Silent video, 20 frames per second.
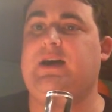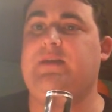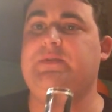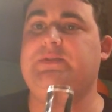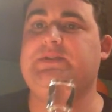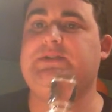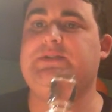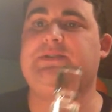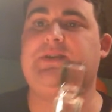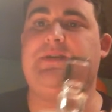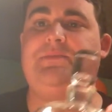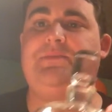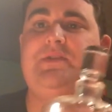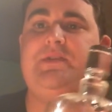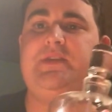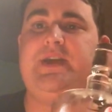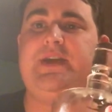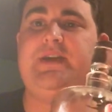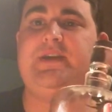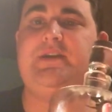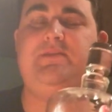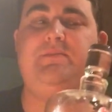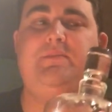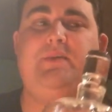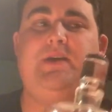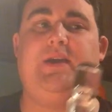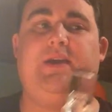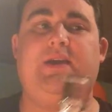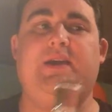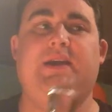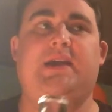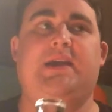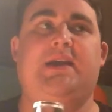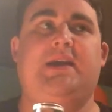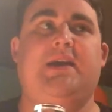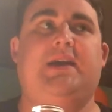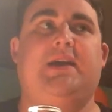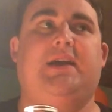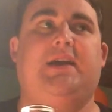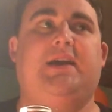This is something that can make
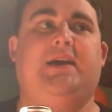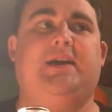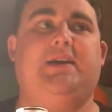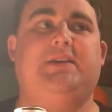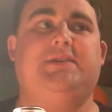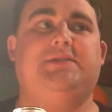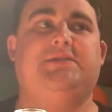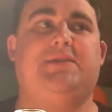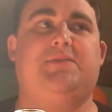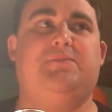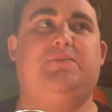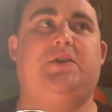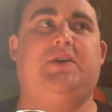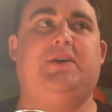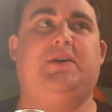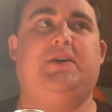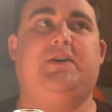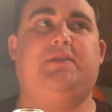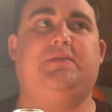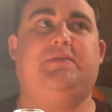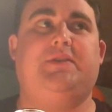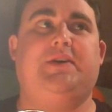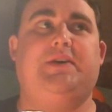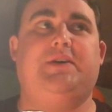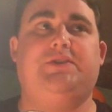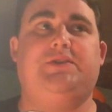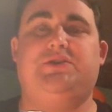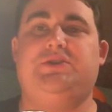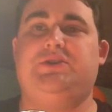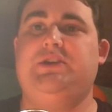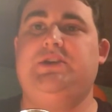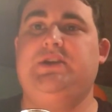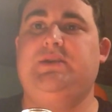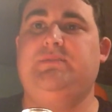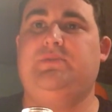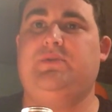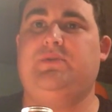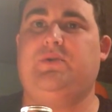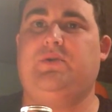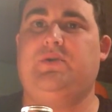somewhat of a
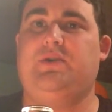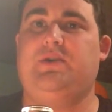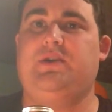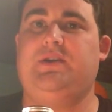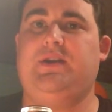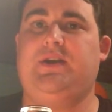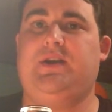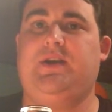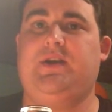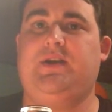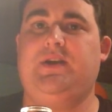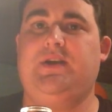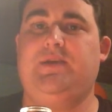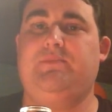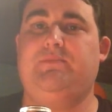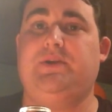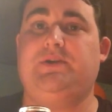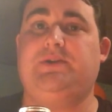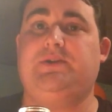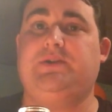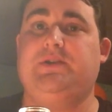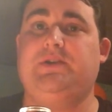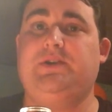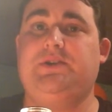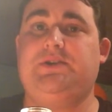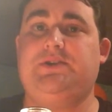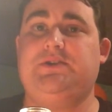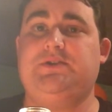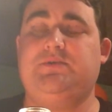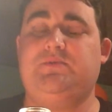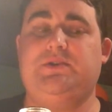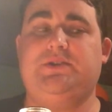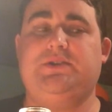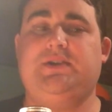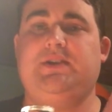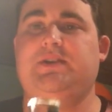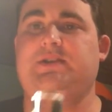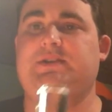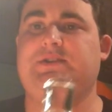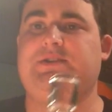cheap, ordinary, but delicious
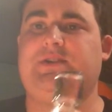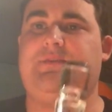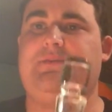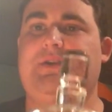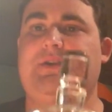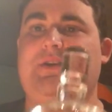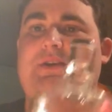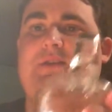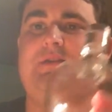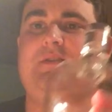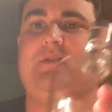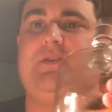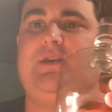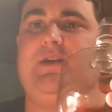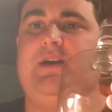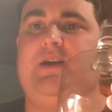whiskey into something